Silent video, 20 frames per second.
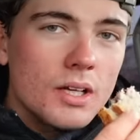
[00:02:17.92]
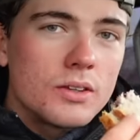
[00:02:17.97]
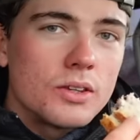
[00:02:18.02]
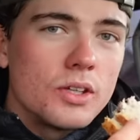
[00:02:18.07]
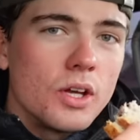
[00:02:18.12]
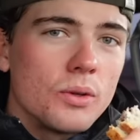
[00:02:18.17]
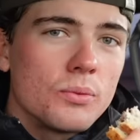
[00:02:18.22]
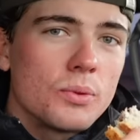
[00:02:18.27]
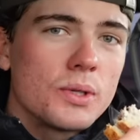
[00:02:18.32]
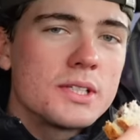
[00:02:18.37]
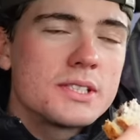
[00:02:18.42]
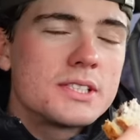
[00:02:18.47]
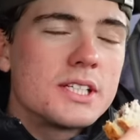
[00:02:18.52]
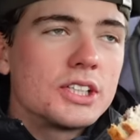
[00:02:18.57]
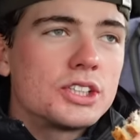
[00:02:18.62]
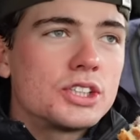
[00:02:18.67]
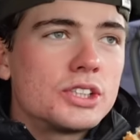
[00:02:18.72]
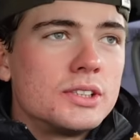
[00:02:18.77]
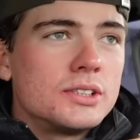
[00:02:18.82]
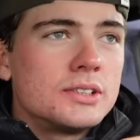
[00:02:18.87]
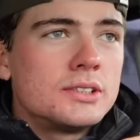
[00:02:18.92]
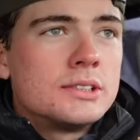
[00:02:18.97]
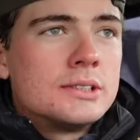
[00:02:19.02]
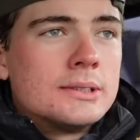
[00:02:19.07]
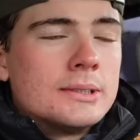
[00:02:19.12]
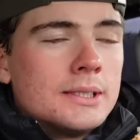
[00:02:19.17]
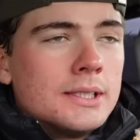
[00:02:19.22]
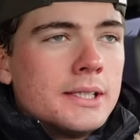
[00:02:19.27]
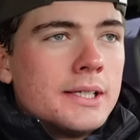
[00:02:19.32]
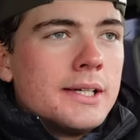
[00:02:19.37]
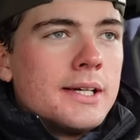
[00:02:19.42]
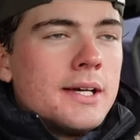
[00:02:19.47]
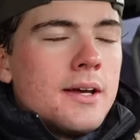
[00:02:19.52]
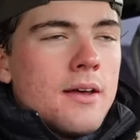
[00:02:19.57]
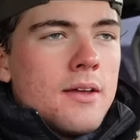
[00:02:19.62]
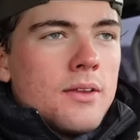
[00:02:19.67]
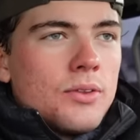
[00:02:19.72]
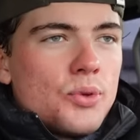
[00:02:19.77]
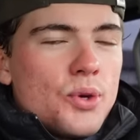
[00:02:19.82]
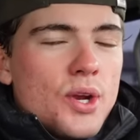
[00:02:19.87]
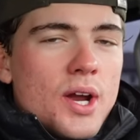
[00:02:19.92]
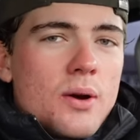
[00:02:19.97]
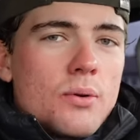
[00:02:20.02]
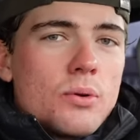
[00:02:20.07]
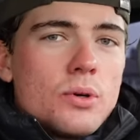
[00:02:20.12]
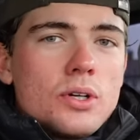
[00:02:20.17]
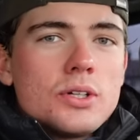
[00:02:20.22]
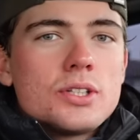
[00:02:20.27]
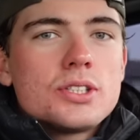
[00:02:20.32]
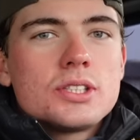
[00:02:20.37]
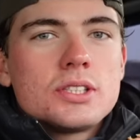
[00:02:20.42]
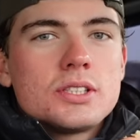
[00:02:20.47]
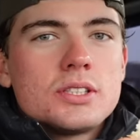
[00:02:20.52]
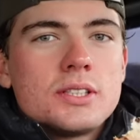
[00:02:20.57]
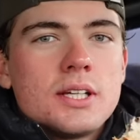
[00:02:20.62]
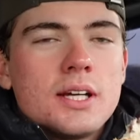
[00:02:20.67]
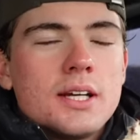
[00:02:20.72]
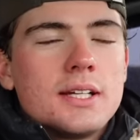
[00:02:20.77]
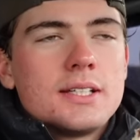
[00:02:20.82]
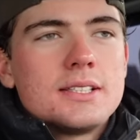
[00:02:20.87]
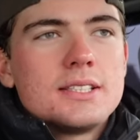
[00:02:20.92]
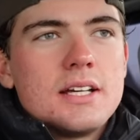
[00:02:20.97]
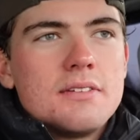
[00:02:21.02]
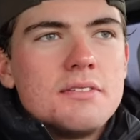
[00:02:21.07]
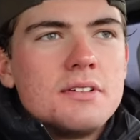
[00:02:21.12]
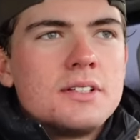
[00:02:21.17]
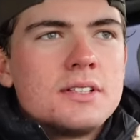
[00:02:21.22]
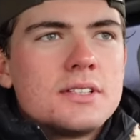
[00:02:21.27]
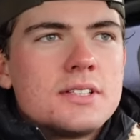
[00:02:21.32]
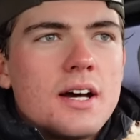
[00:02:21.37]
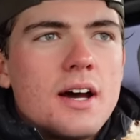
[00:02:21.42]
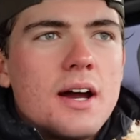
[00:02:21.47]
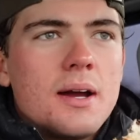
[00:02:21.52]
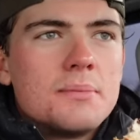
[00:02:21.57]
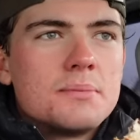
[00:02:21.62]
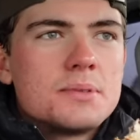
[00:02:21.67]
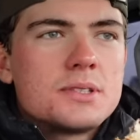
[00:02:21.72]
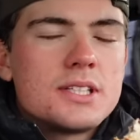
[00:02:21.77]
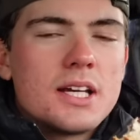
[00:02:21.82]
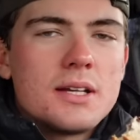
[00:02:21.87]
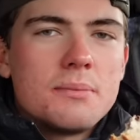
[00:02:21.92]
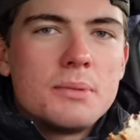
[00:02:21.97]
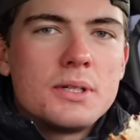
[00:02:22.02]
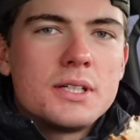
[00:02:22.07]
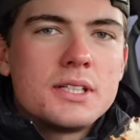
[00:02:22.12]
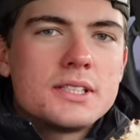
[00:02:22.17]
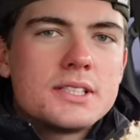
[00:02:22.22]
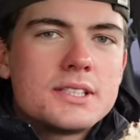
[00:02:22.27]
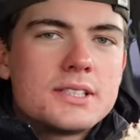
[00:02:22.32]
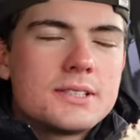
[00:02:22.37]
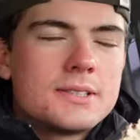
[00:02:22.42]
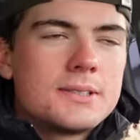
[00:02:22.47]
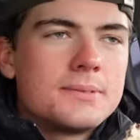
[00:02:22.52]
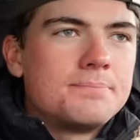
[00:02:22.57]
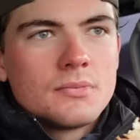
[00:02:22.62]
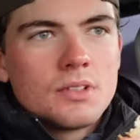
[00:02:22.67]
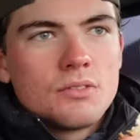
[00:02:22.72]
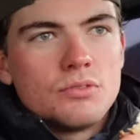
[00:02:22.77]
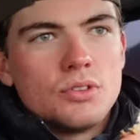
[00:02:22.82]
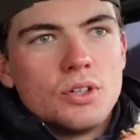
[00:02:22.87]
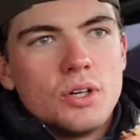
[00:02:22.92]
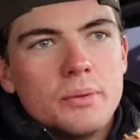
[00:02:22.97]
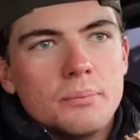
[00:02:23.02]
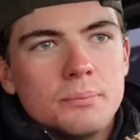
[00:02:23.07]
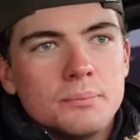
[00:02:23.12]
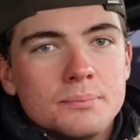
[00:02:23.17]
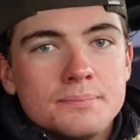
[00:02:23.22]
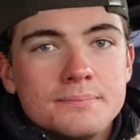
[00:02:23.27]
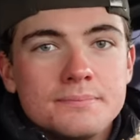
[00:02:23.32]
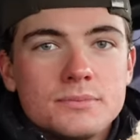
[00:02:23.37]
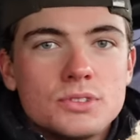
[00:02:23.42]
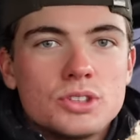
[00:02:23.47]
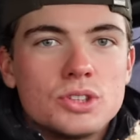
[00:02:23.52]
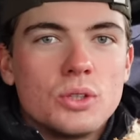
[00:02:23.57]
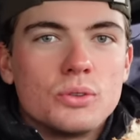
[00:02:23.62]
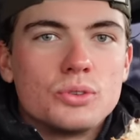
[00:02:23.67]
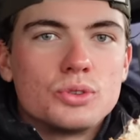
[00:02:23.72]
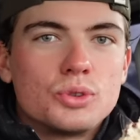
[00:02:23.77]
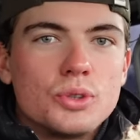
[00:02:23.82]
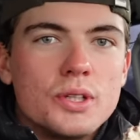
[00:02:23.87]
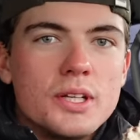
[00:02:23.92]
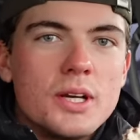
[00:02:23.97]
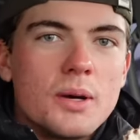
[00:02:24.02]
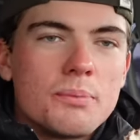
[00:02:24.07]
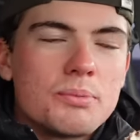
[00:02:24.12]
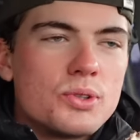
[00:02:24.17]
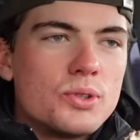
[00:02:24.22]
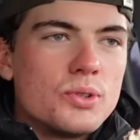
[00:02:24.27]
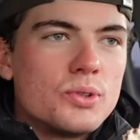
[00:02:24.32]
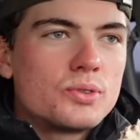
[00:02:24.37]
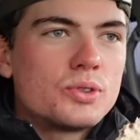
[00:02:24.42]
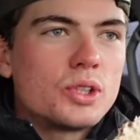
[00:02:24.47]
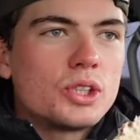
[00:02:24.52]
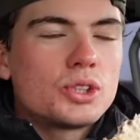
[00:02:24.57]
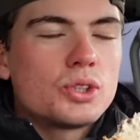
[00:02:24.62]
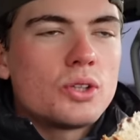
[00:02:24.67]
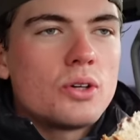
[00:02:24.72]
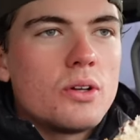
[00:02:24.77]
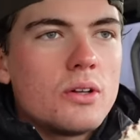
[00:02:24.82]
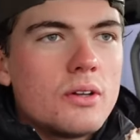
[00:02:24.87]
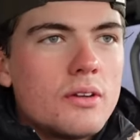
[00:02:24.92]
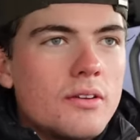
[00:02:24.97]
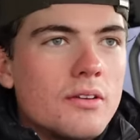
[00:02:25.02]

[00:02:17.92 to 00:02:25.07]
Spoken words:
Done with the session. 3 hours, 7 times 10 minutes. From zone 3 up to threshold.